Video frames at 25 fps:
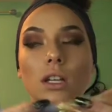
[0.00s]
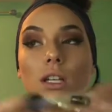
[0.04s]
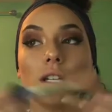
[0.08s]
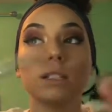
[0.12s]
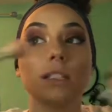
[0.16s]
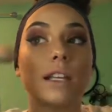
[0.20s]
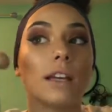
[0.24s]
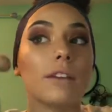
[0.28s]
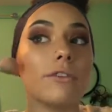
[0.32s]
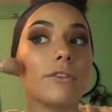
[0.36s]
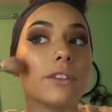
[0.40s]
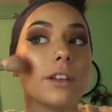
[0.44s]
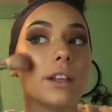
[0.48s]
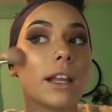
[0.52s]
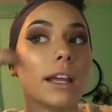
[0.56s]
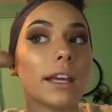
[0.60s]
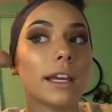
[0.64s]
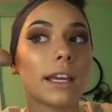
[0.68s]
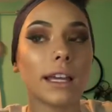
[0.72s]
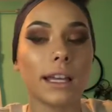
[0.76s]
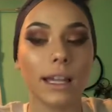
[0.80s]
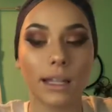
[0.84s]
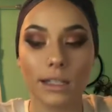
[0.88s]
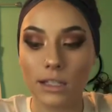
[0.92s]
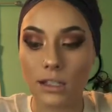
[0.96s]
because I feel like
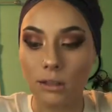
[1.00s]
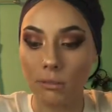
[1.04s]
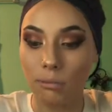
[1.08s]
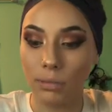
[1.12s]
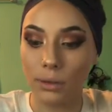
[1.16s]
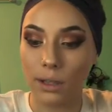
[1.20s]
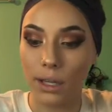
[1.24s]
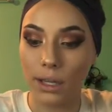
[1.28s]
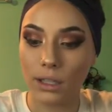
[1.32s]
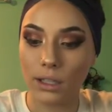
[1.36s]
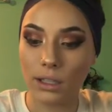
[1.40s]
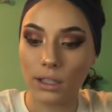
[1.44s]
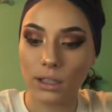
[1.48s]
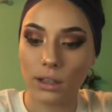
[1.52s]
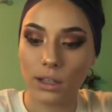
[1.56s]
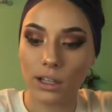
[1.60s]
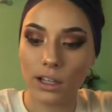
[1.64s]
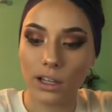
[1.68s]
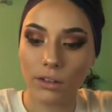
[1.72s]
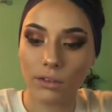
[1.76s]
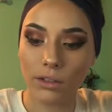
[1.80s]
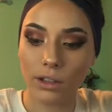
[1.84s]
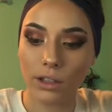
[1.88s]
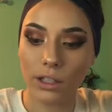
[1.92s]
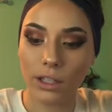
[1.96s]
it gets the blend in
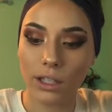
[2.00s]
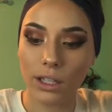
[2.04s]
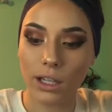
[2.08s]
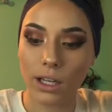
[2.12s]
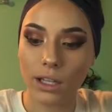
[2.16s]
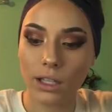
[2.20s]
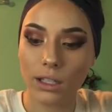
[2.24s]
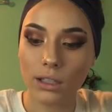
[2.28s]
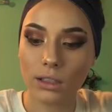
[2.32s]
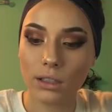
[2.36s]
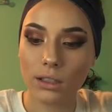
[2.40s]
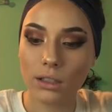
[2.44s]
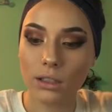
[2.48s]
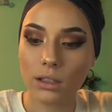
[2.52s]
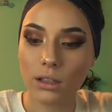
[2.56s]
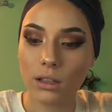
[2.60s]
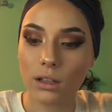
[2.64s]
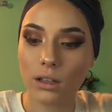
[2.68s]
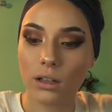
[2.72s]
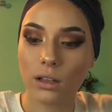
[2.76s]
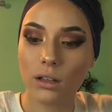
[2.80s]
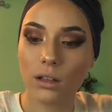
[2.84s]
there really nice.